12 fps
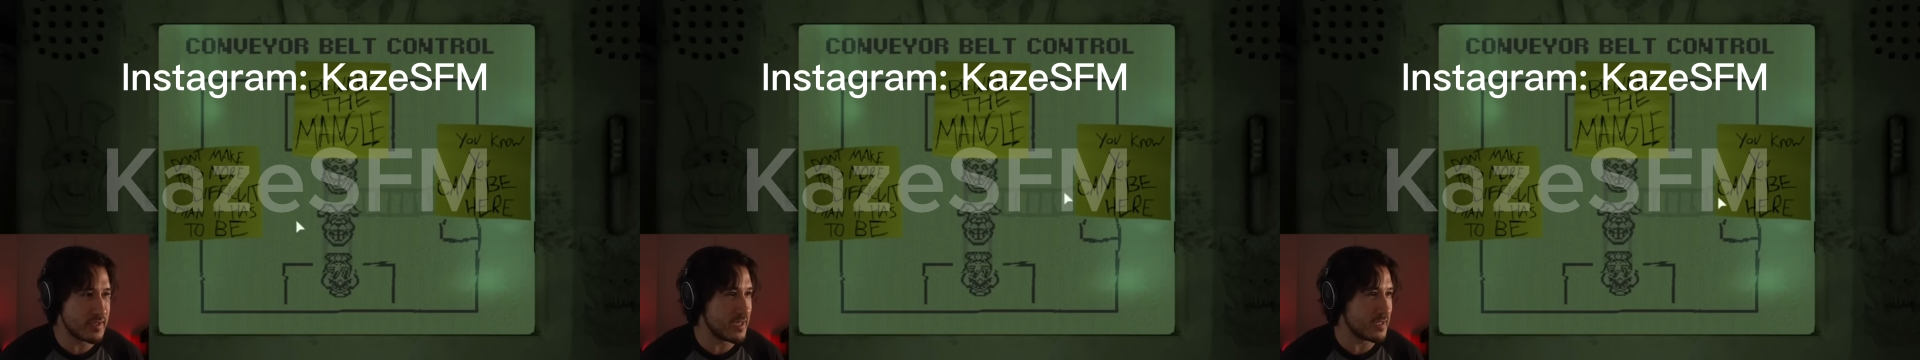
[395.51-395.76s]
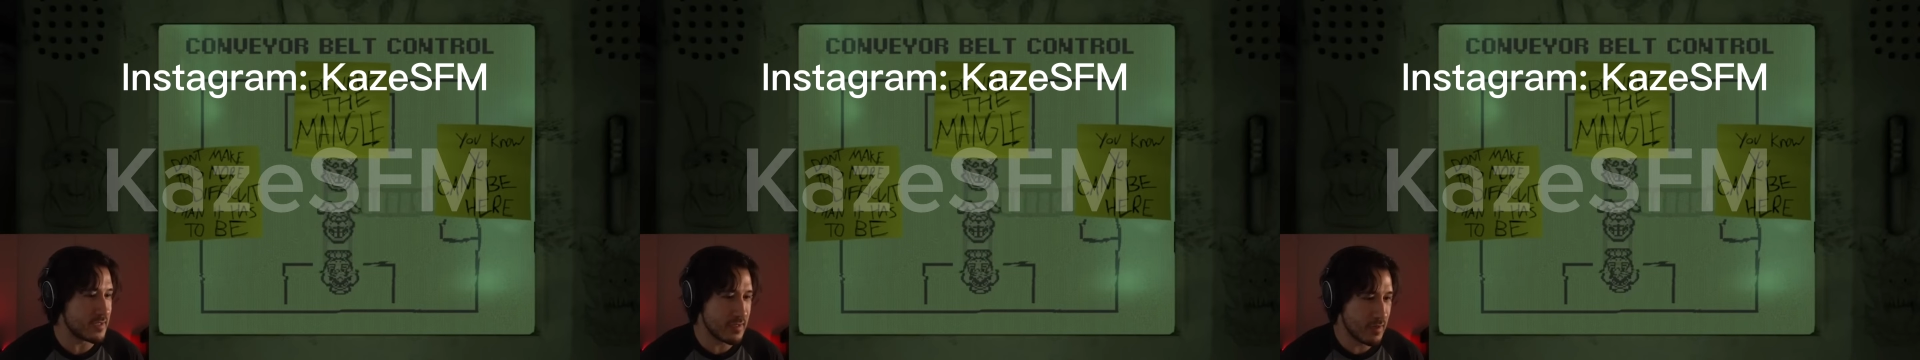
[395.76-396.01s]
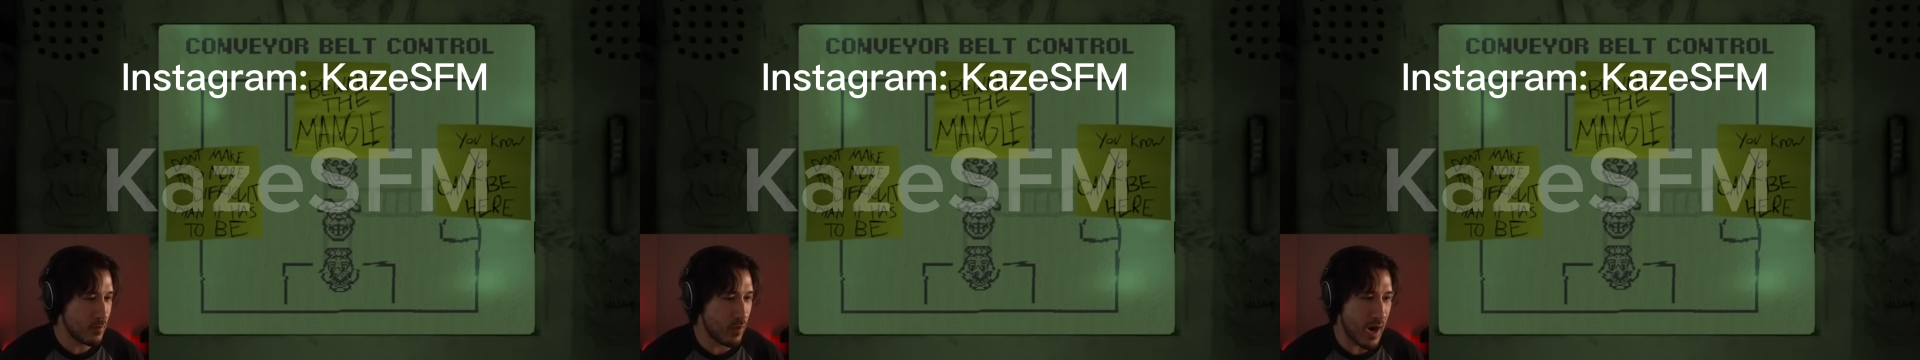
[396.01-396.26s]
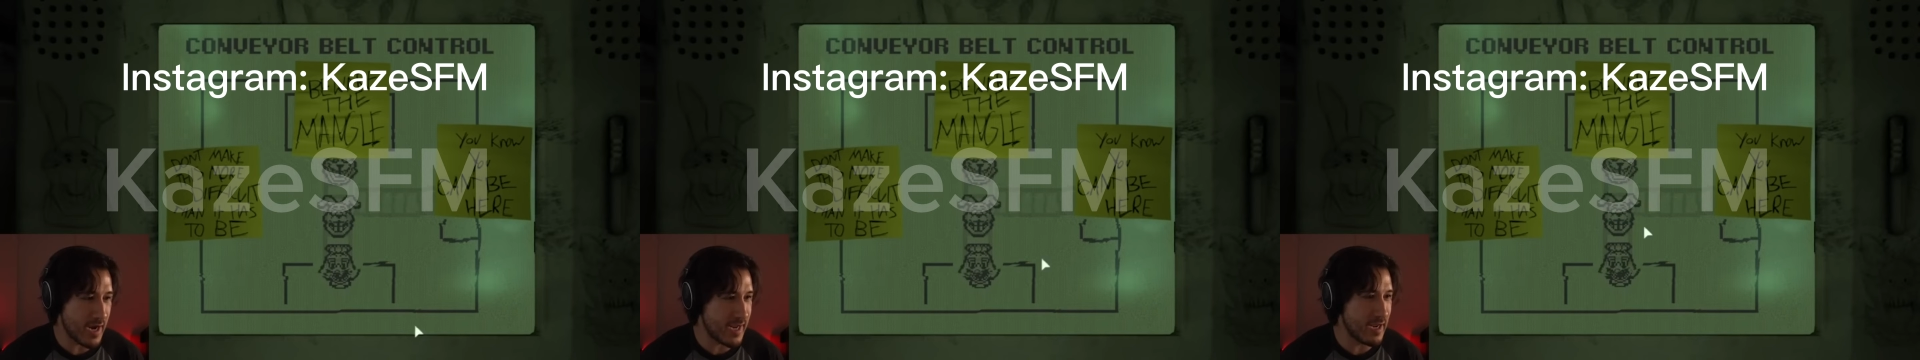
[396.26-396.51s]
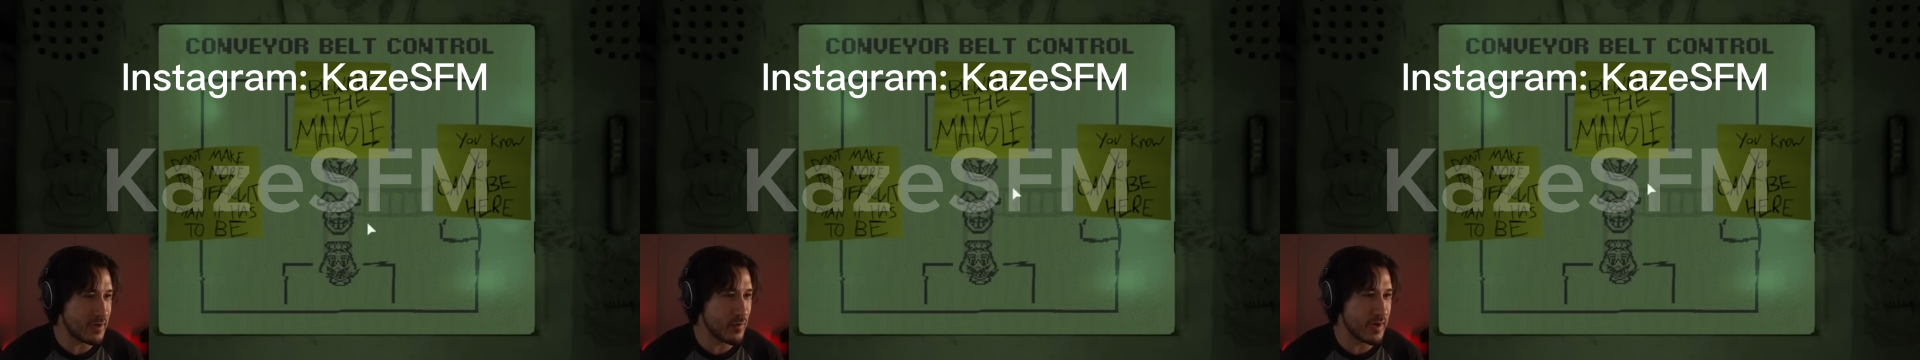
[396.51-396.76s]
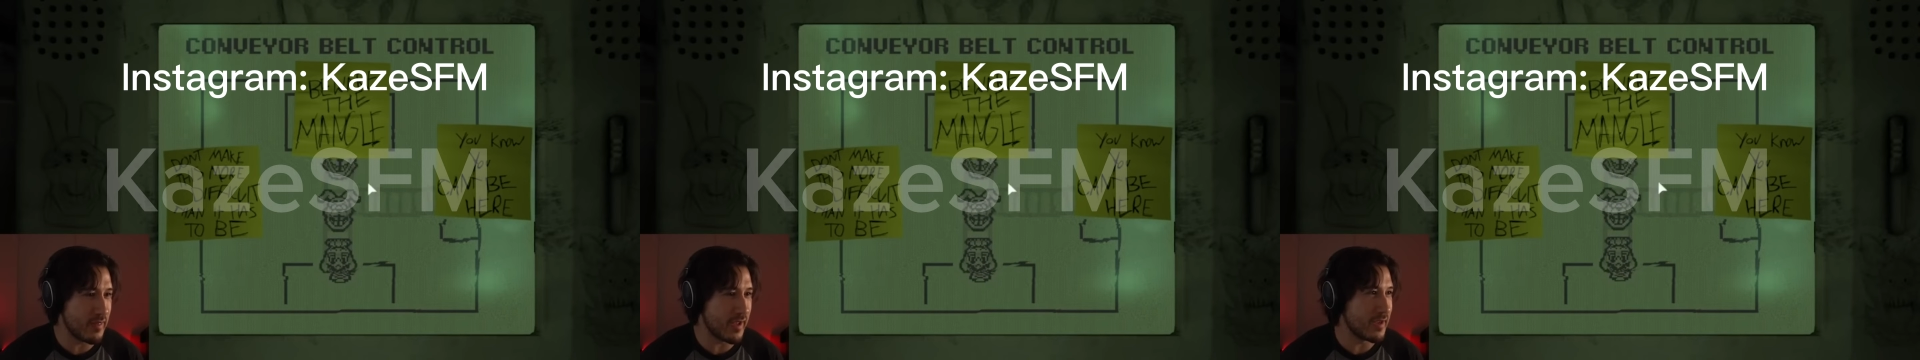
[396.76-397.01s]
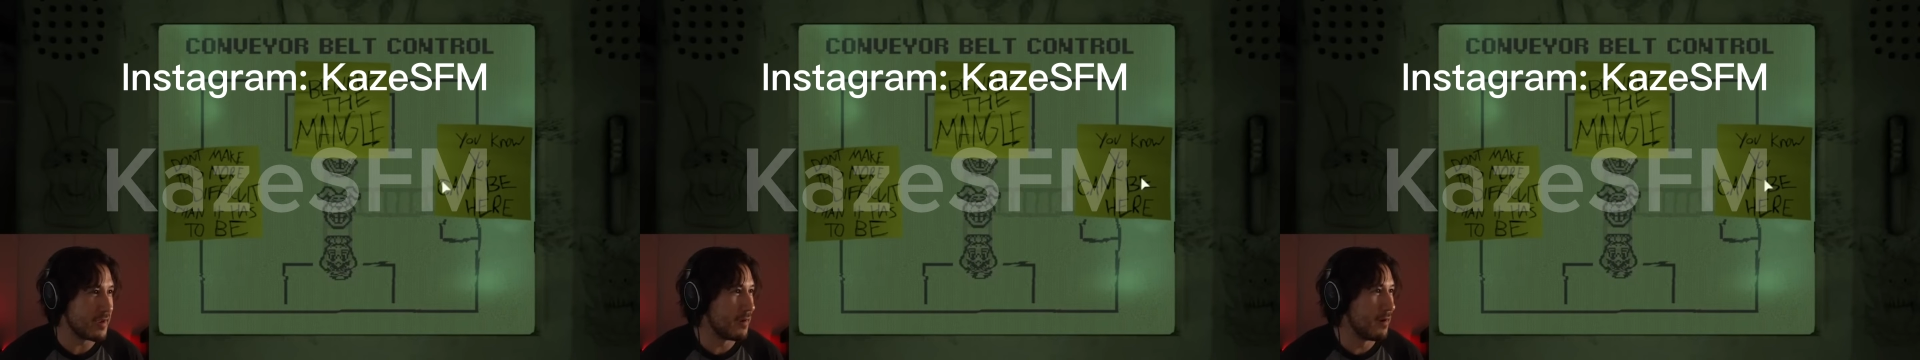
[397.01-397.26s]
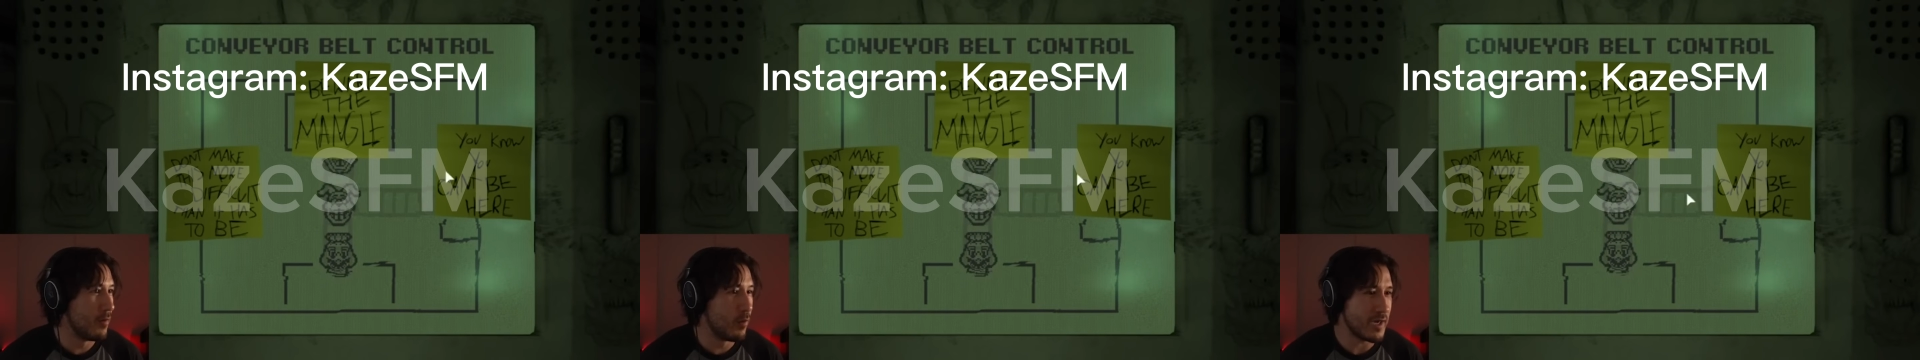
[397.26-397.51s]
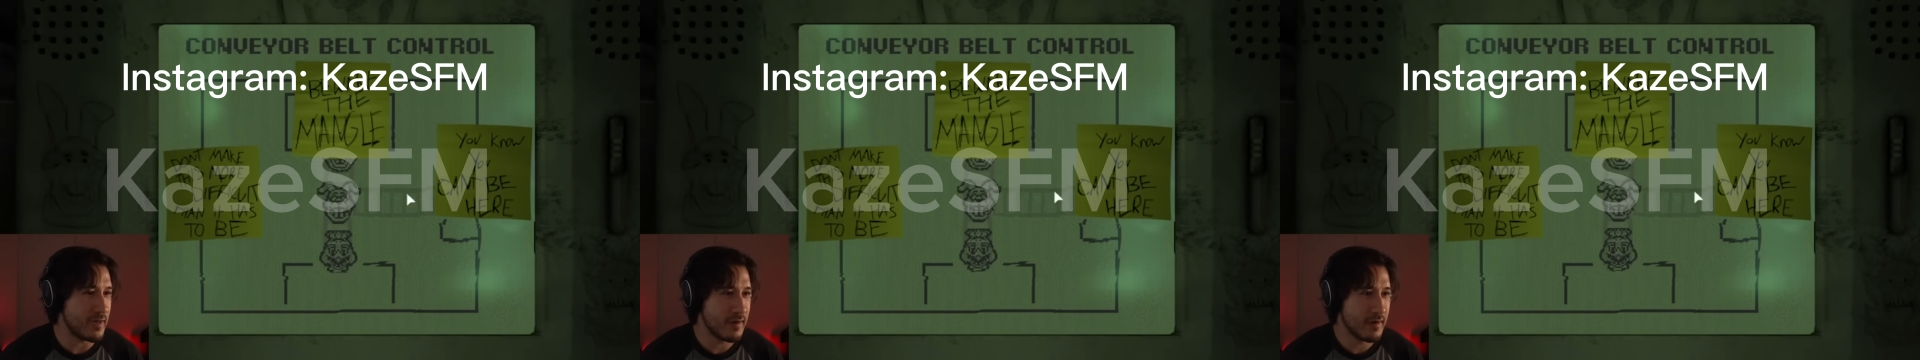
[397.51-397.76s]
is. What? I can't do anything. What?